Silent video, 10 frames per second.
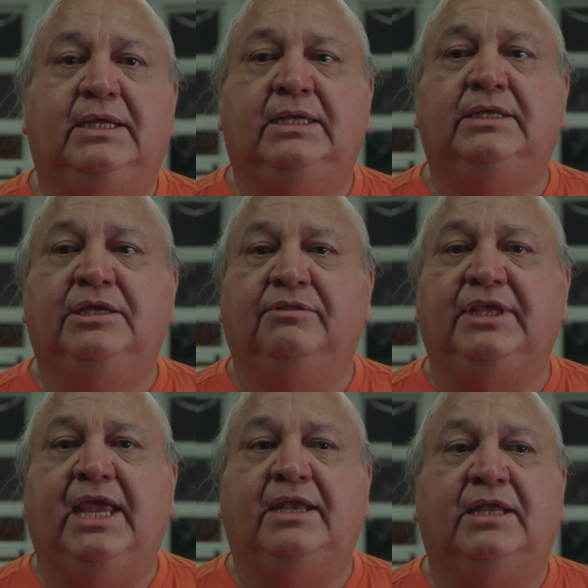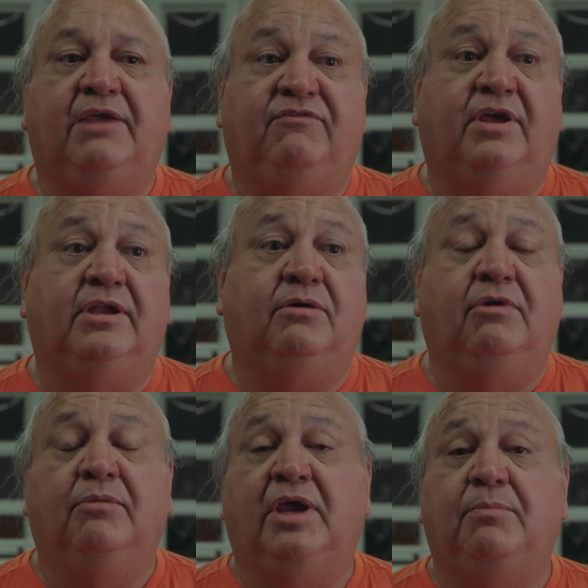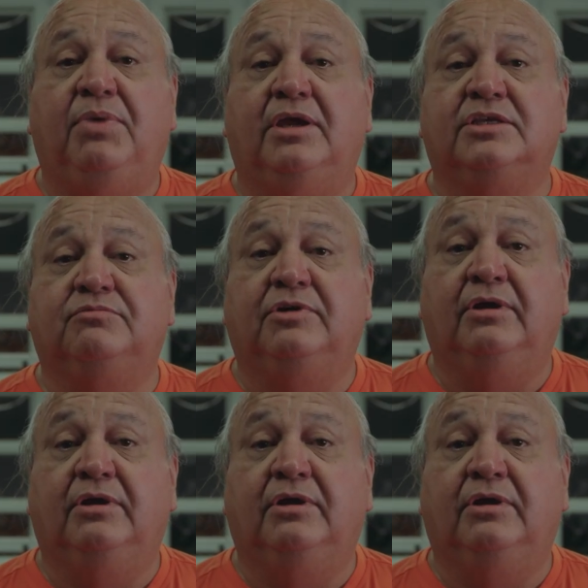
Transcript: and near the end I found out where my parents were,